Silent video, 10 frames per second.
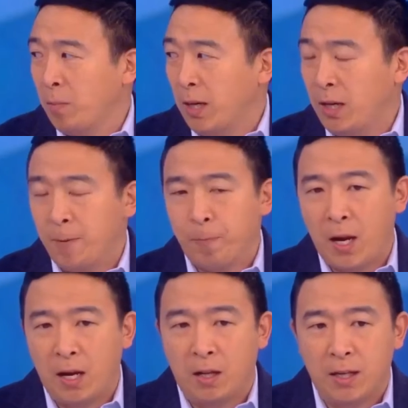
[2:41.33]
me
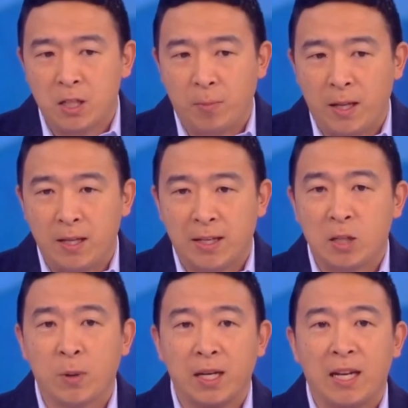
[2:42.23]
and Elizabeth is I just
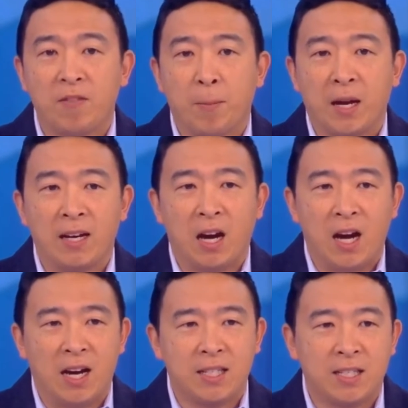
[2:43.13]
want to give the money to
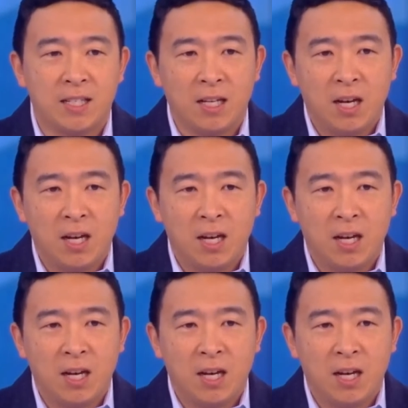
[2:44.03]
us,